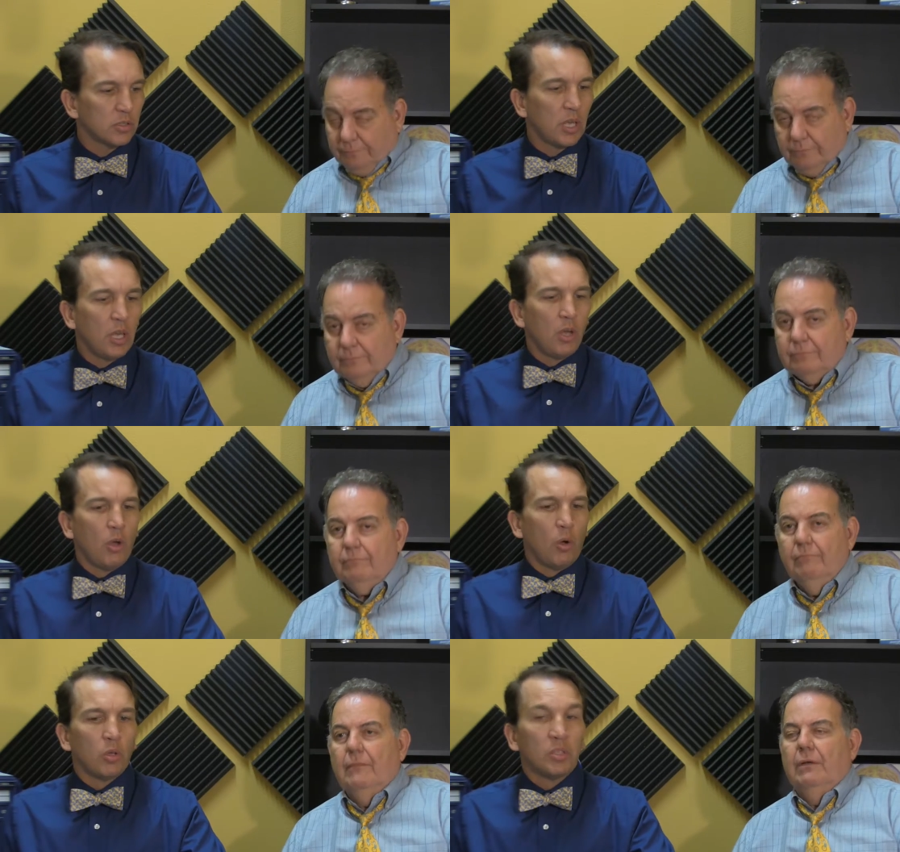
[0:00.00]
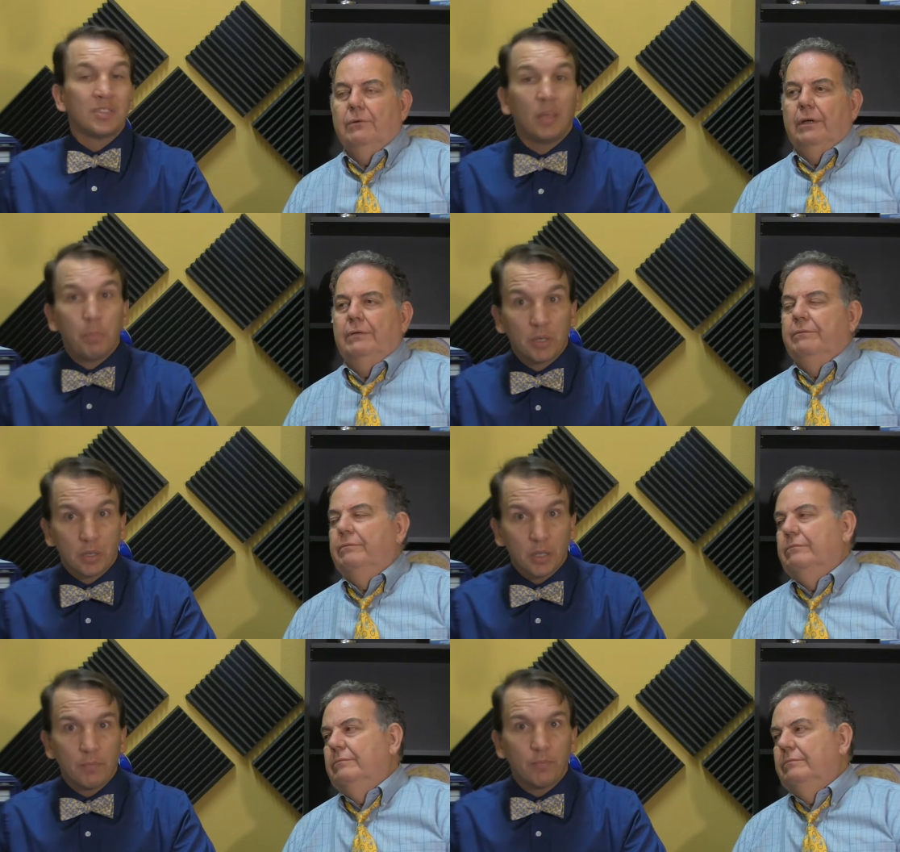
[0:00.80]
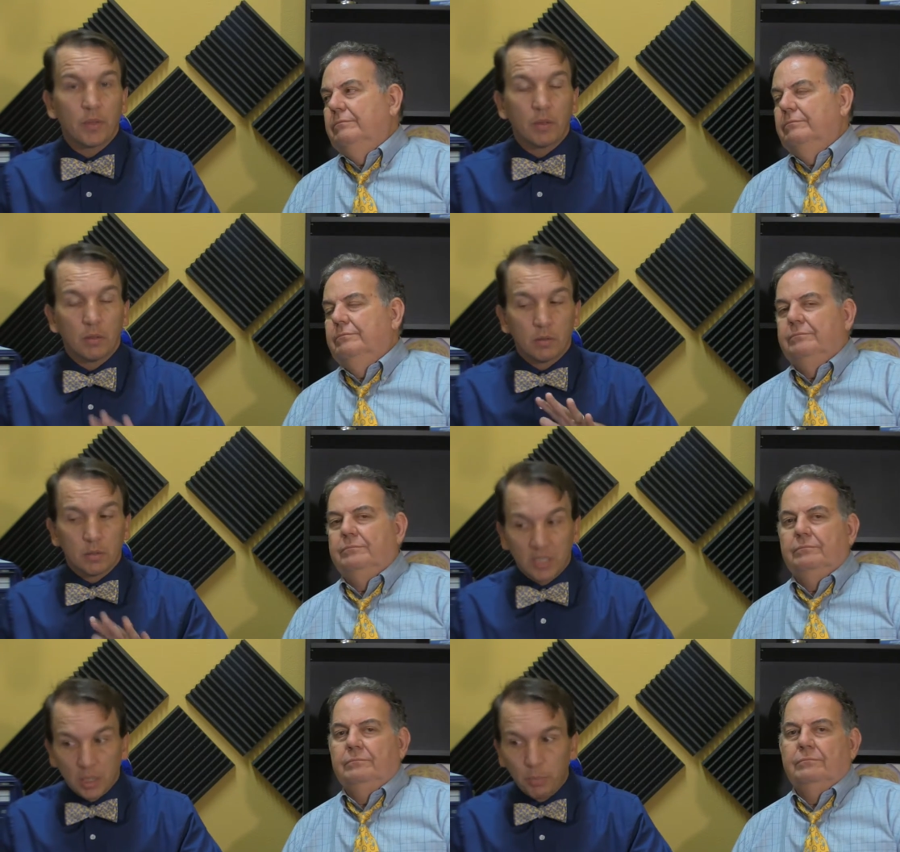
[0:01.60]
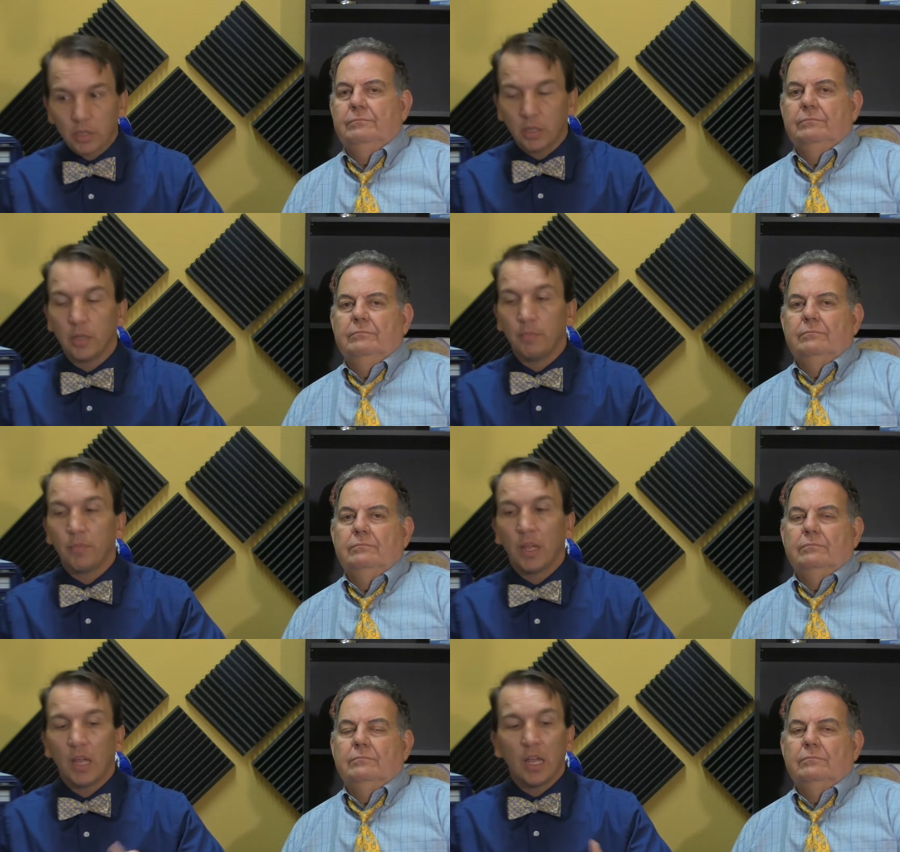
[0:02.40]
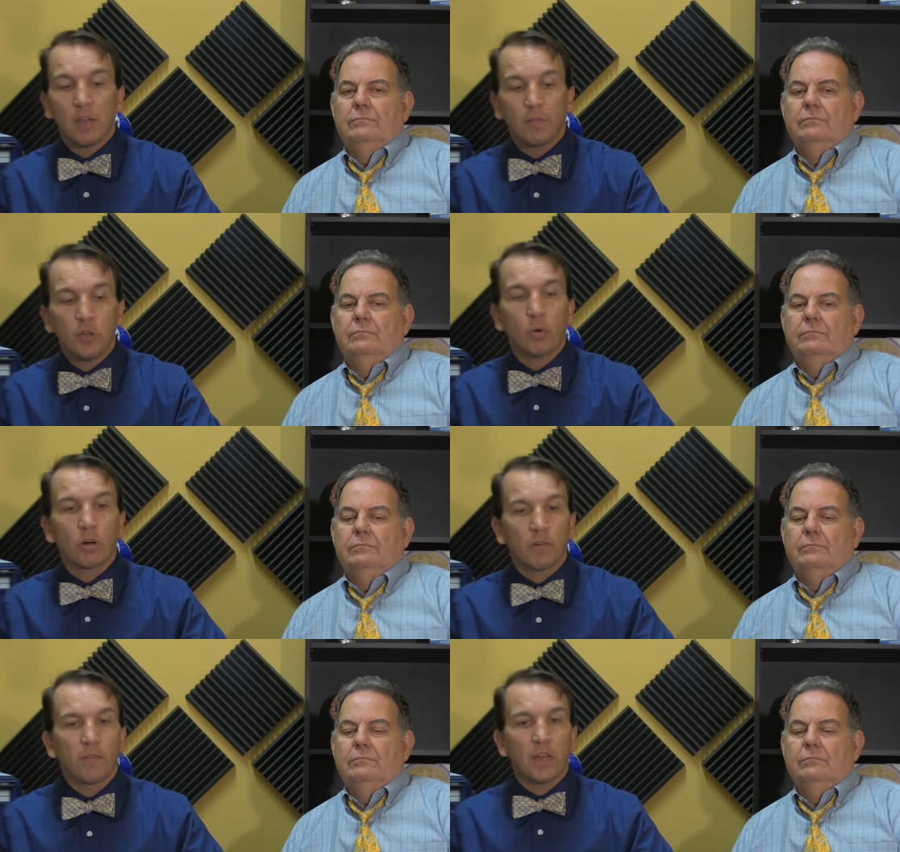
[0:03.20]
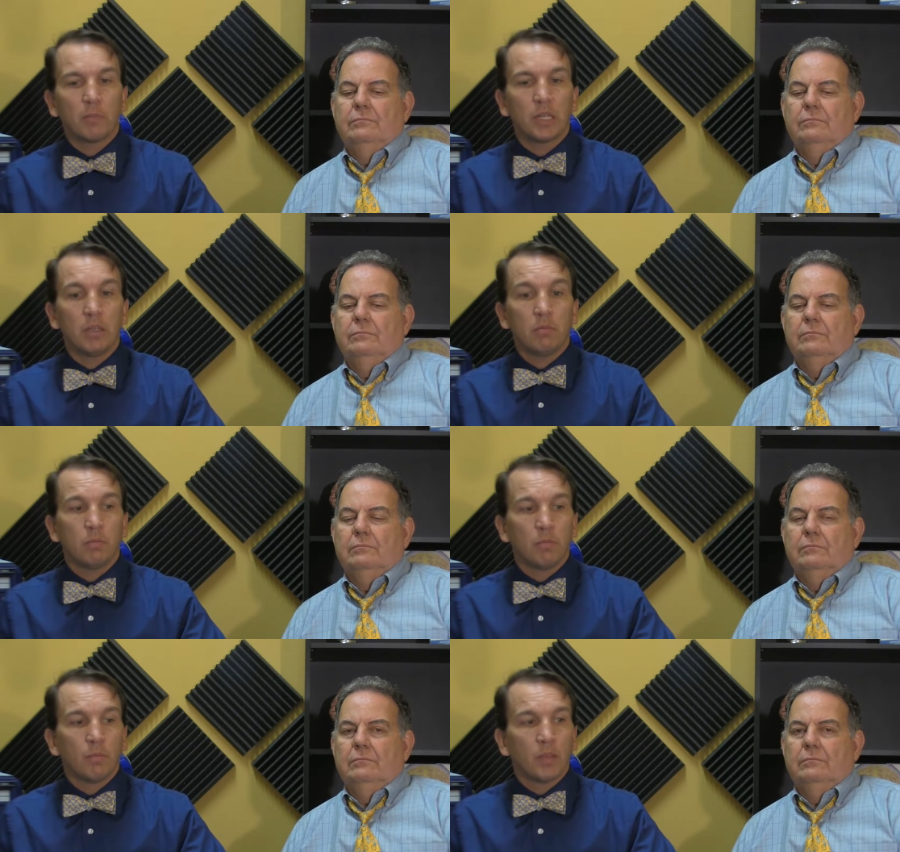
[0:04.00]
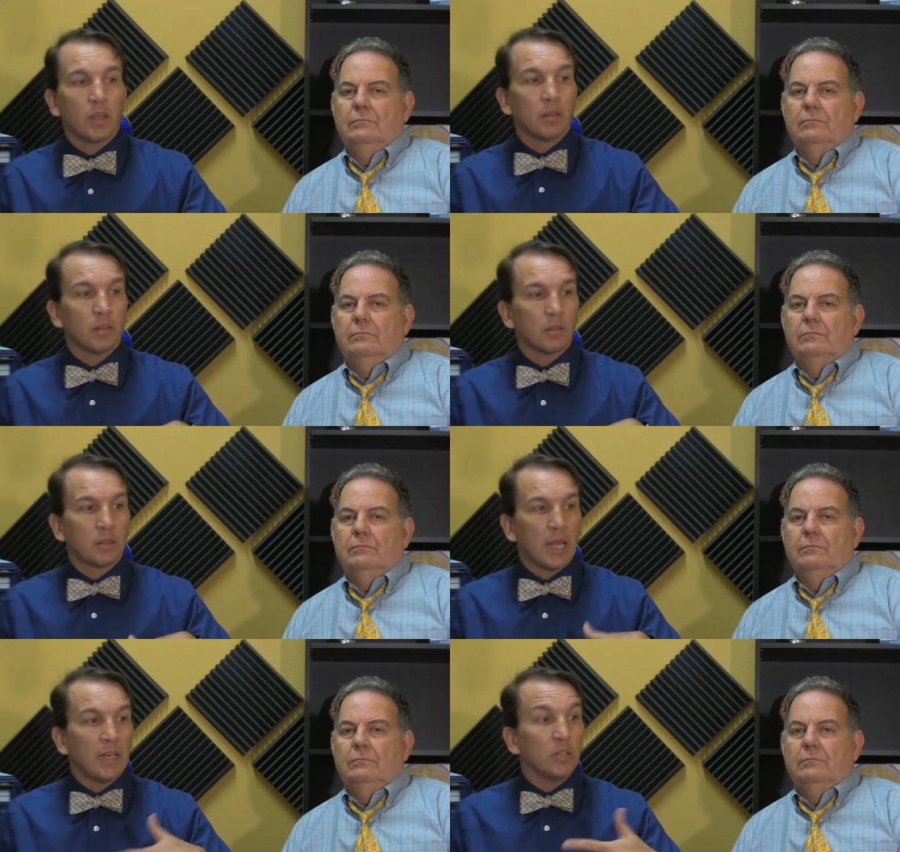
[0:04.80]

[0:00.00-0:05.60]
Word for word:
Speaker 1: Right. Typically, typically, if you are a family that